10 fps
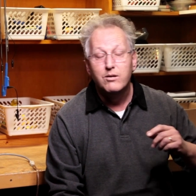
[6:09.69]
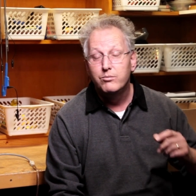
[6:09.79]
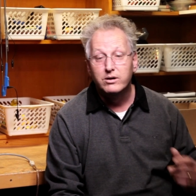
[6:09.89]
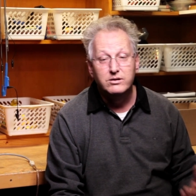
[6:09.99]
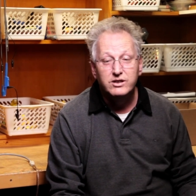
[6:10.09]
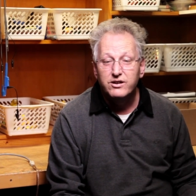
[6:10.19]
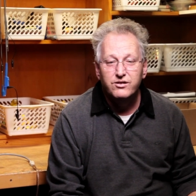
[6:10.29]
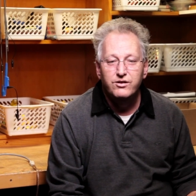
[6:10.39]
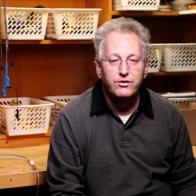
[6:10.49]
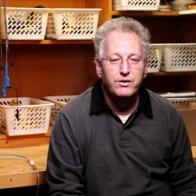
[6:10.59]
but
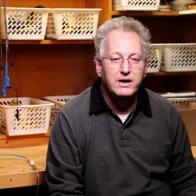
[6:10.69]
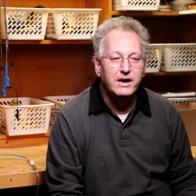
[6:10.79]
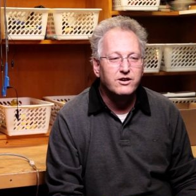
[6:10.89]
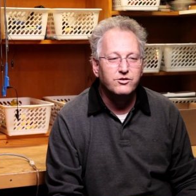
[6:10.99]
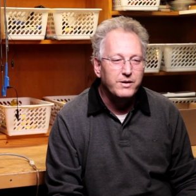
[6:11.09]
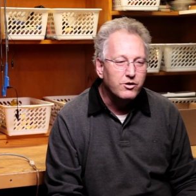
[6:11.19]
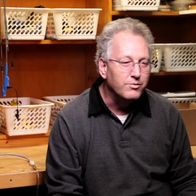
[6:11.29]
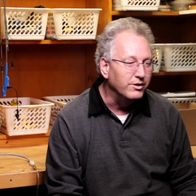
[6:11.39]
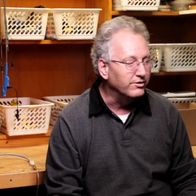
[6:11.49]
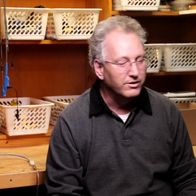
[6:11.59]
just doing
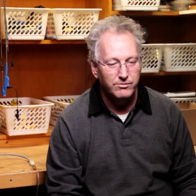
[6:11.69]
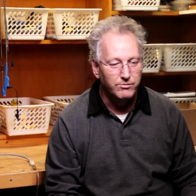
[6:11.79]
experiments,